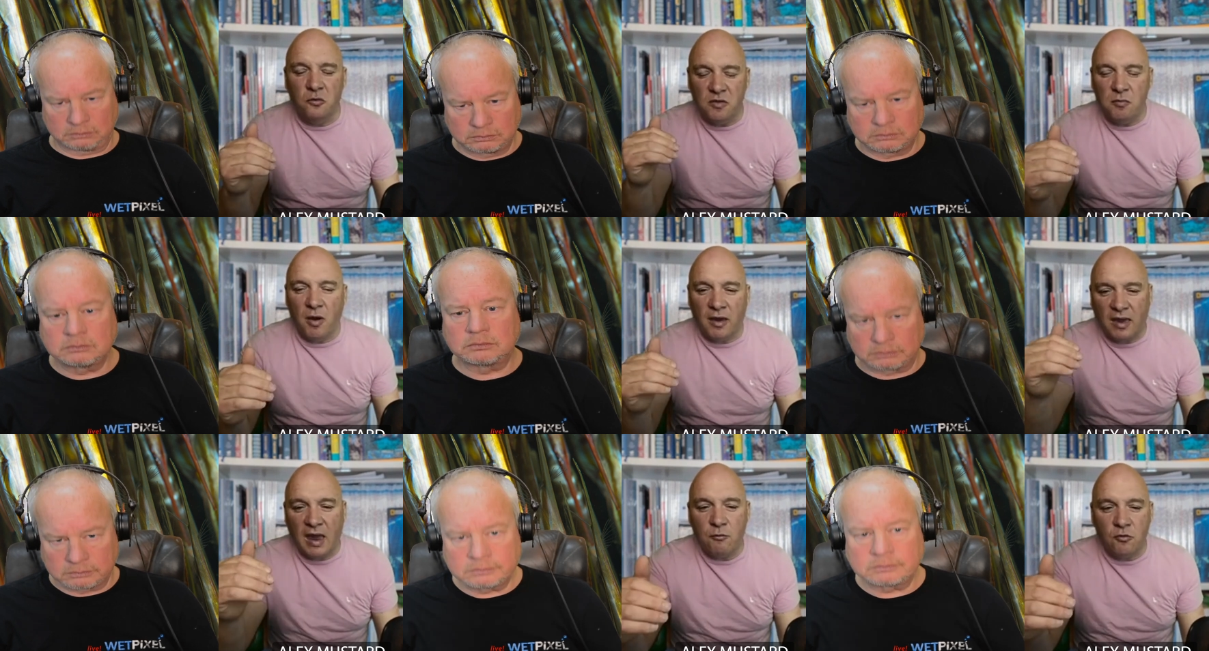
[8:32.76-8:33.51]
Speaker 1: to with my
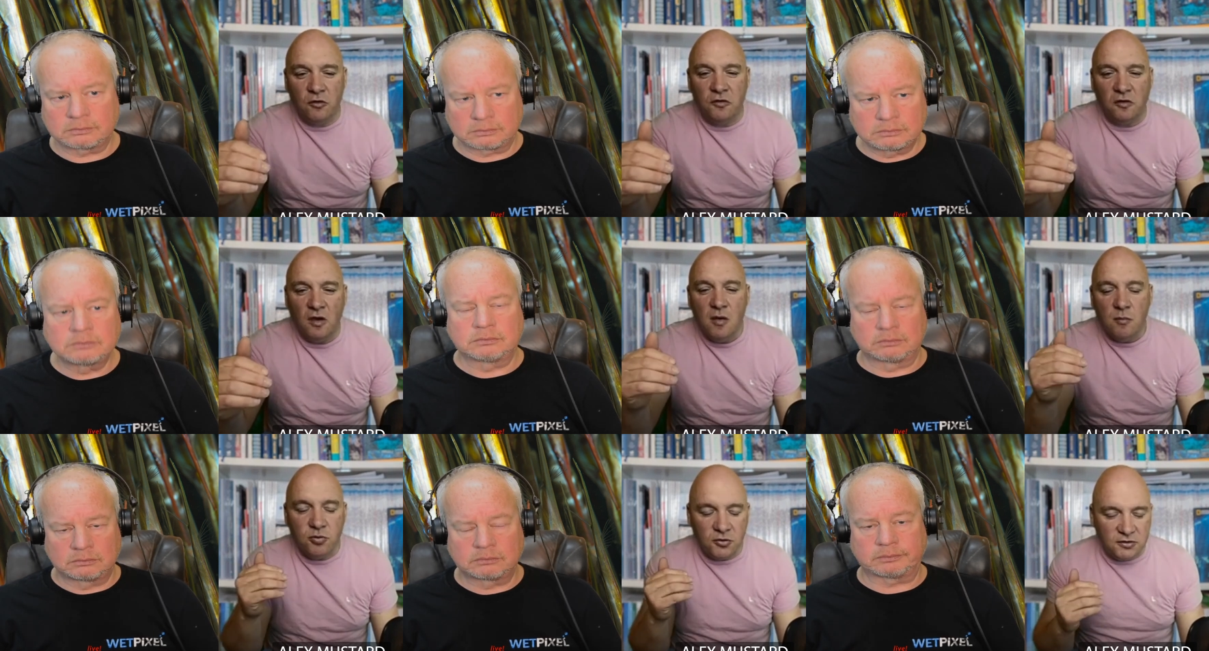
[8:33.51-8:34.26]
cameras
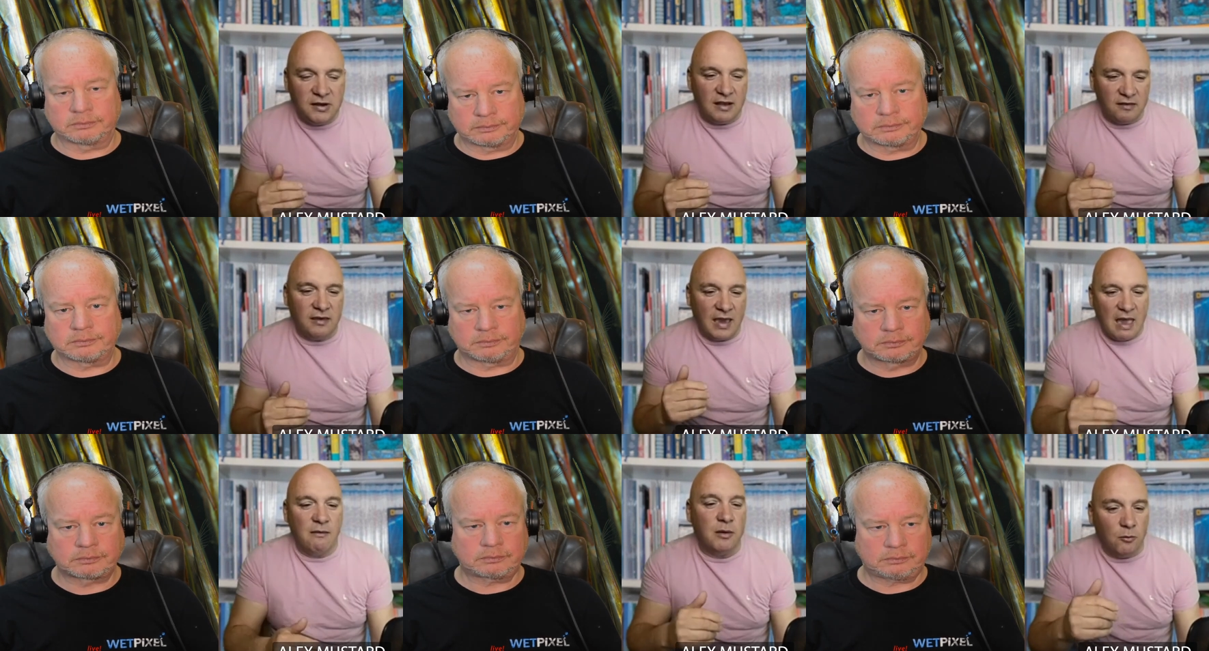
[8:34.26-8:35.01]
predicting
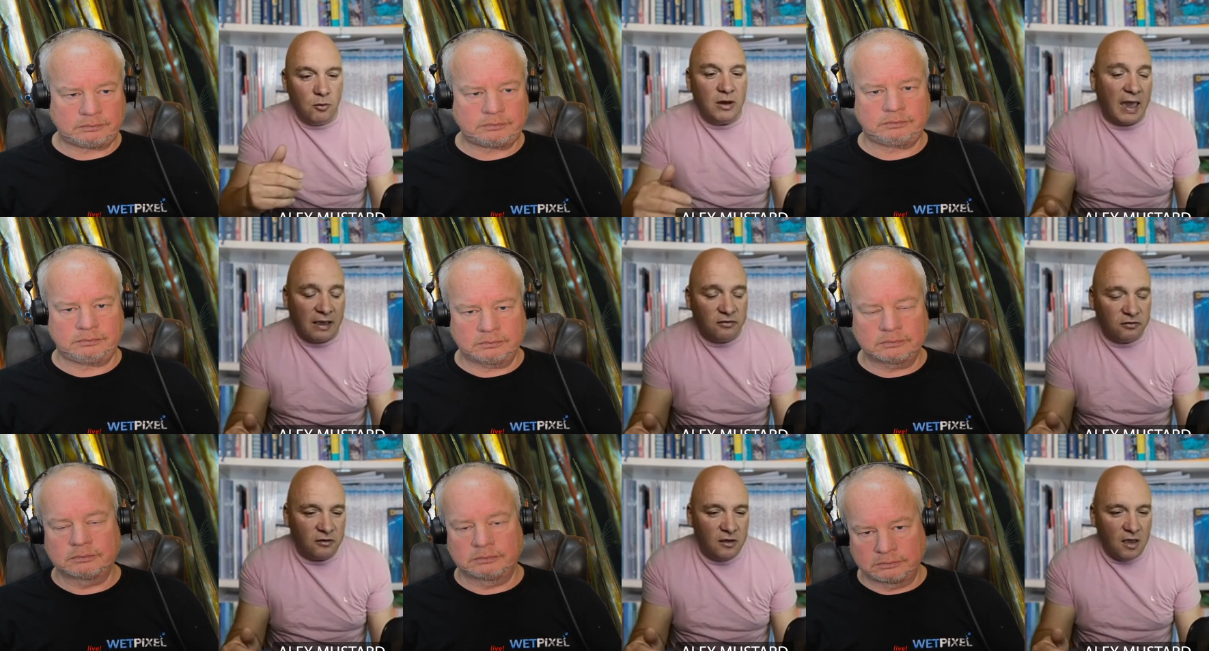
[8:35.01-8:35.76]
how it will
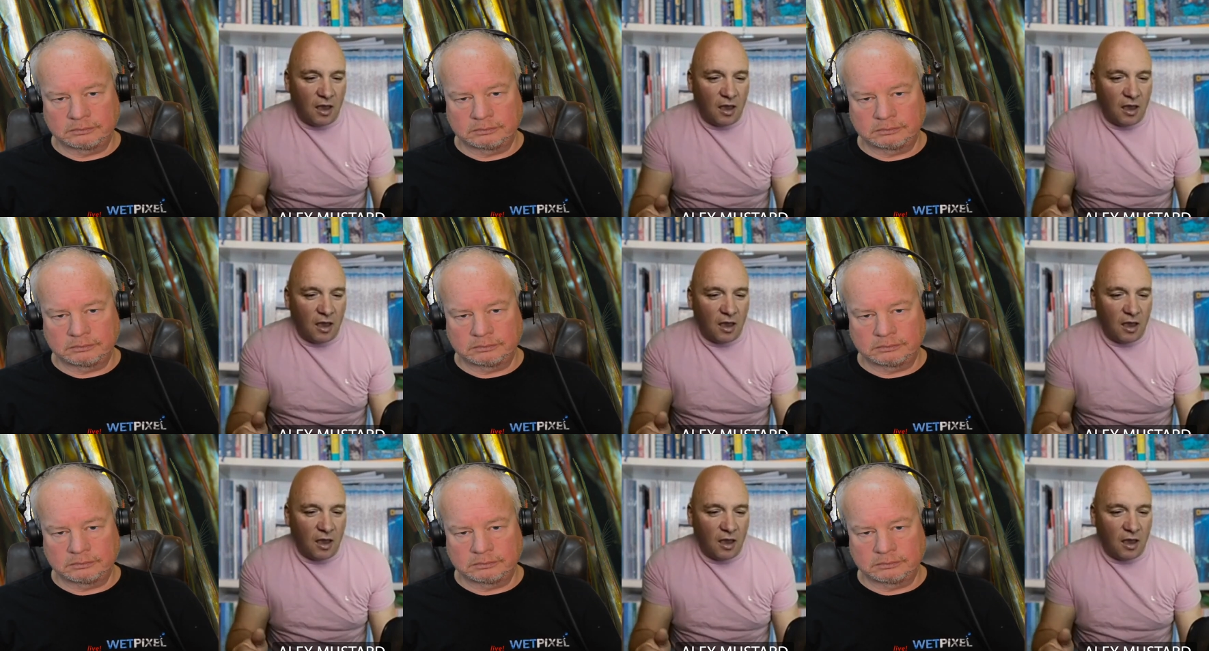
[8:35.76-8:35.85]
guess.